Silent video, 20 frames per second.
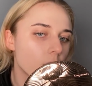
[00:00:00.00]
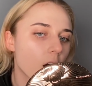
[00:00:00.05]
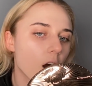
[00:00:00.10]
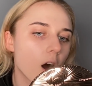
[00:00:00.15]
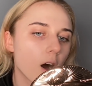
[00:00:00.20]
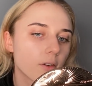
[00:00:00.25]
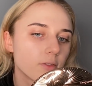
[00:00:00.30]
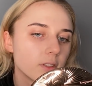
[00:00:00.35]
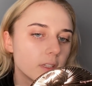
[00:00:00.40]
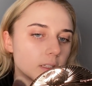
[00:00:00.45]

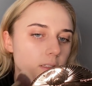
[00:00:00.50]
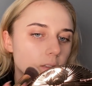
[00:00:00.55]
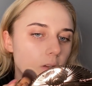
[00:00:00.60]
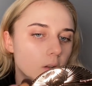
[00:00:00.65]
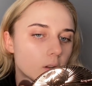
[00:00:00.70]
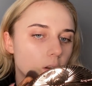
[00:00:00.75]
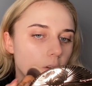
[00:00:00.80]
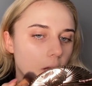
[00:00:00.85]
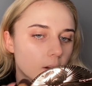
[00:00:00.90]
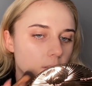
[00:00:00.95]
half
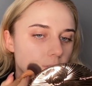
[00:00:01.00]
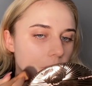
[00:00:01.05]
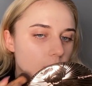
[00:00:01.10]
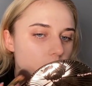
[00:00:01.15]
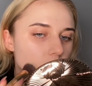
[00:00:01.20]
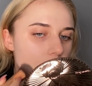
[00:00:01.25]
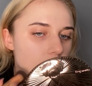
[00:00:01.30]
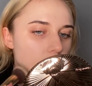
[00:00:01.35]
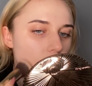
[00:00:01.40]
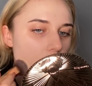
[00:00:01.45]
decent. Like I think
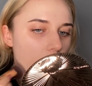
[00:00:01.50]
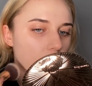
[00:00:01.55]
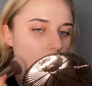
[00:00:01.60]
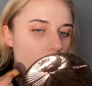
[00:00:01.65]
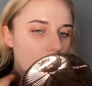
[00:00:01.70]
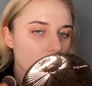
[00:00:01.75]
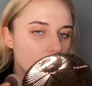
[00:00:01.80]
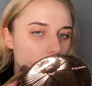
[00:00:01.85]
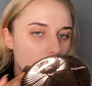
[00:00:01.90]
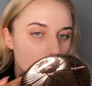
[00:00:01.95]
it's
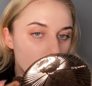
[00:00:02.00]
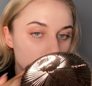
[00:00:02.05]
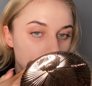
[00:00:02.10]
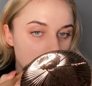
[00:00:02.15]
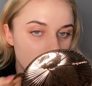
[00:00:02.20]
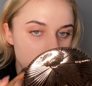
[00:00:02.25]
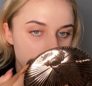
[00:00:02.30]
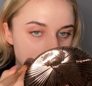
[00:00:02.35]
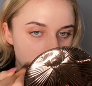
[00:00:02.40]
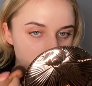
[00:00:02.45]
looking
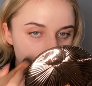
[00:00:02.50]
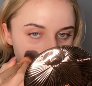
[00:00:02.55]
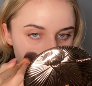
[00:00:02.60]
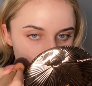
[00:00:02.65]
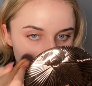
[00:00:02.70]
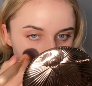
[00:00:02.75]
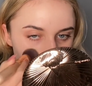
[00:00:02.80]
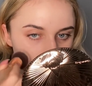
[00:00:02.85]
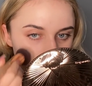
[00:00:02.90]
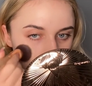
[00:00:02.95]

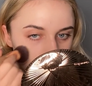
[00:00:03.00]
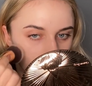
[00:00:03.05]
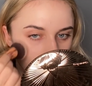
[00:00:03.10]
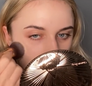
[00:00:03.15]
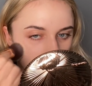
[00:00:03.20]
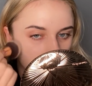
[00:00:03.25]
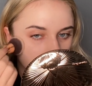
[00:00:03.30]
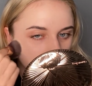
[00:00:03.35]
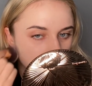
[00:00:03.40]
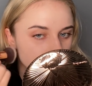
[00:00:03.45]
okay.
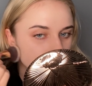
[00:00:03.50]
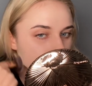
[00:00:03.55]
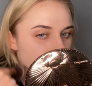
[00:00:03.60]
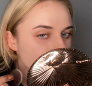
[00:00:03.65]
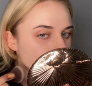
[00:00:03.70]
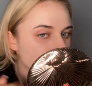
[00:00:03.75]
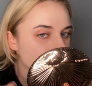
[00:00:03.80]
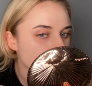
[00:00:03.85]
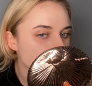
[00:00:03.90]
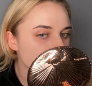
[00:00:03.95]

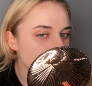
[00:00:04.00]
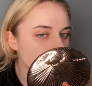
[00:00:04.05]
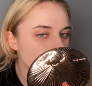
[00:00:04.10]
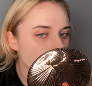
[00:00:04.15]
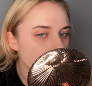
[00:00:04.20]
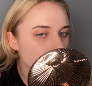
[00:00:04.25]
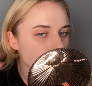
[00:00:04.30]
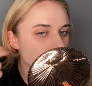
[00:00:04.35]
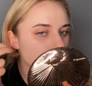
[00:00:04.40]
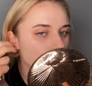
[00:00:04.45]
Hmm,
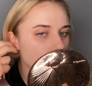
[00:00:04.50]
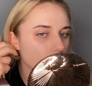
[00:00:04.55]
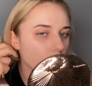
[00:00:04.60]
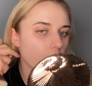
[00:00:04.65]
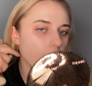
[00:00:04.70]
so